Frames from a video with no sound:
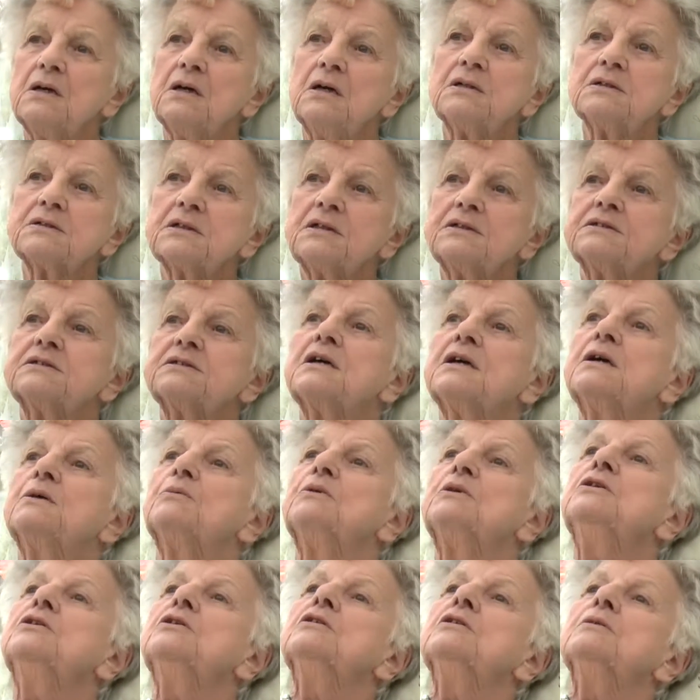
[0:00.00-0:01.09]
as I say,
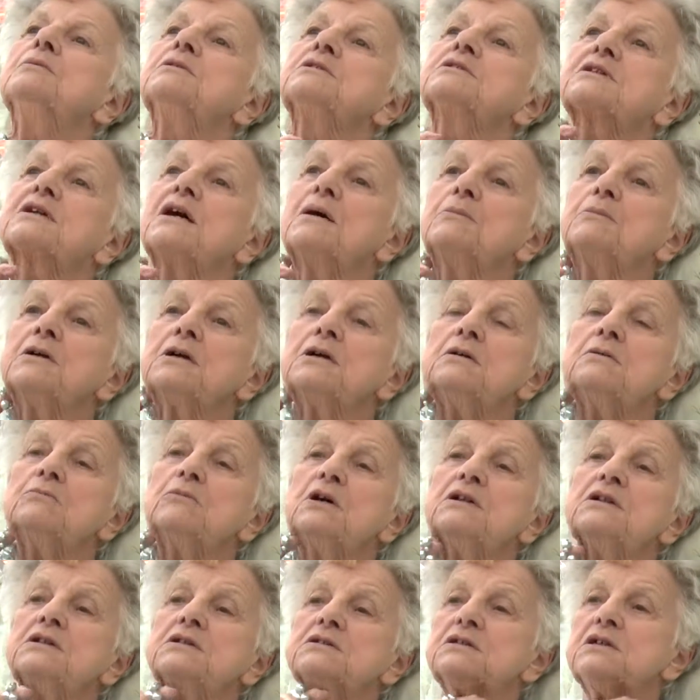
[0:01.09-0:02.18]
we knew it was coming, and
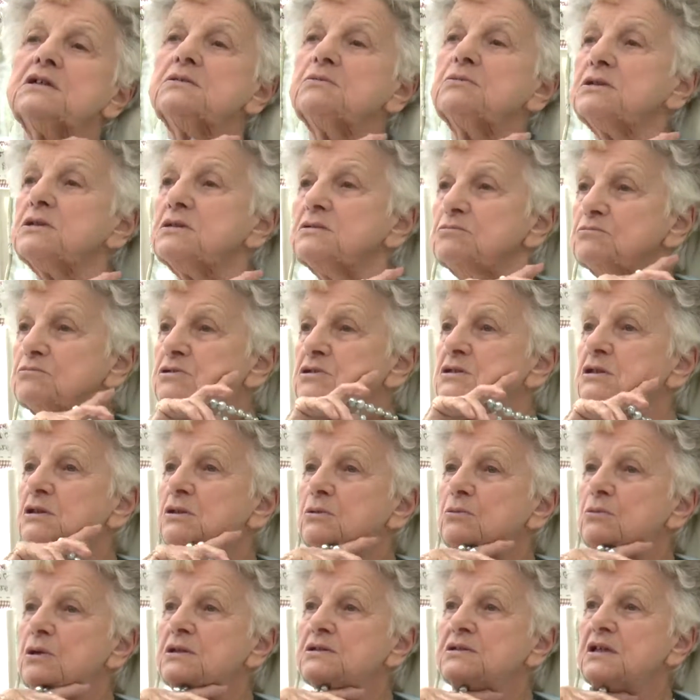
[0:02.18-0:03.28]
when it did, we
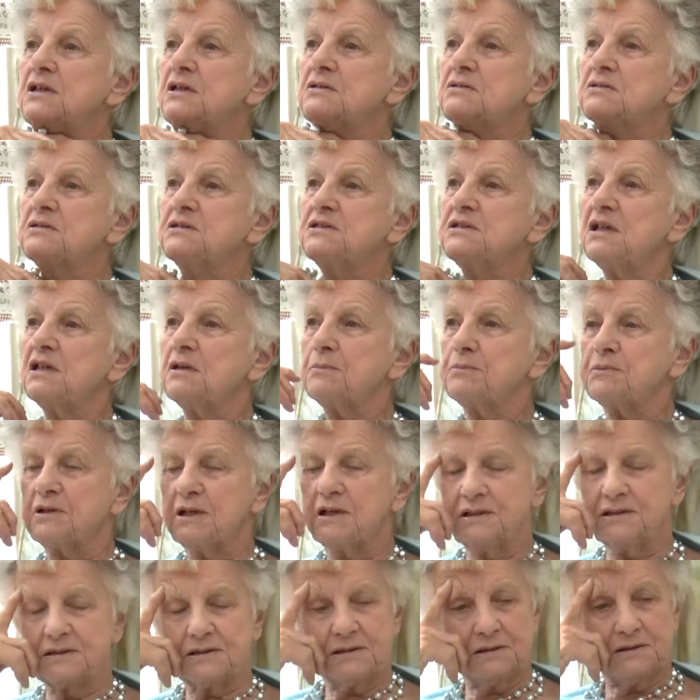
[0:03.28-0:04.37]
went out and
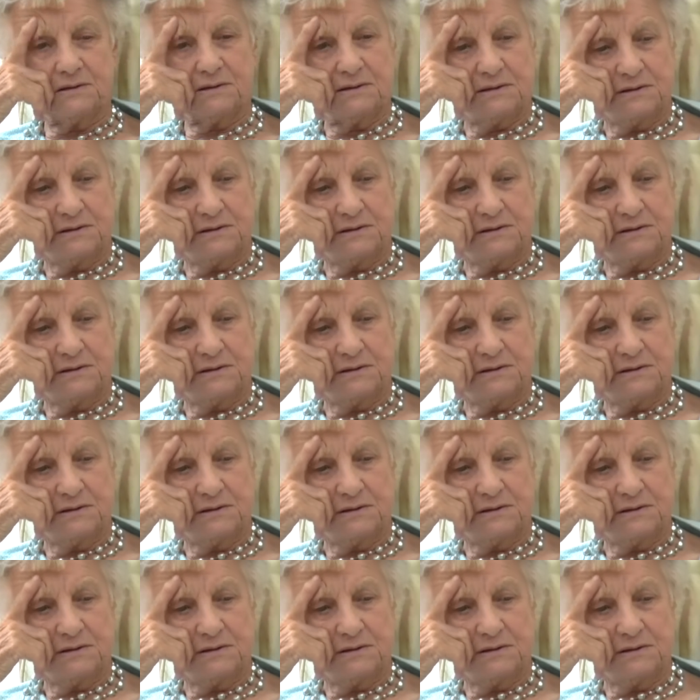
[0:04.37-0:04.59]
celebrated.